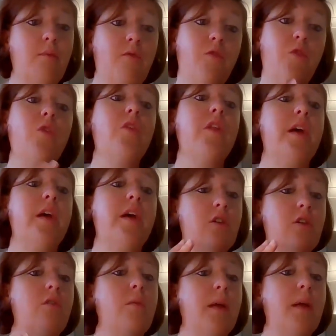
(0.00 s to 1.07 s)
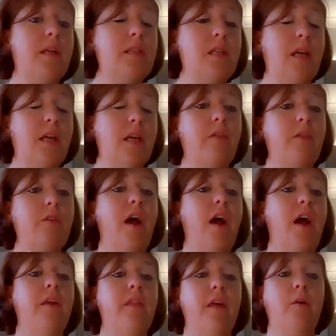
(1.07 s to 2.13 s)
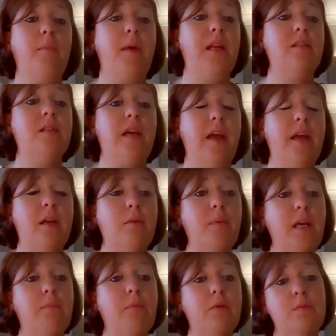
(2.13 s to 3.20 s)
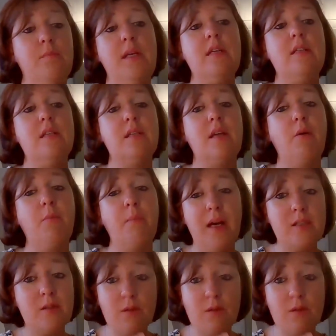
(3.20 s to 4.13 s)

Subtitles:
for their durability and the fact that they'll maintain people's beta cell mass,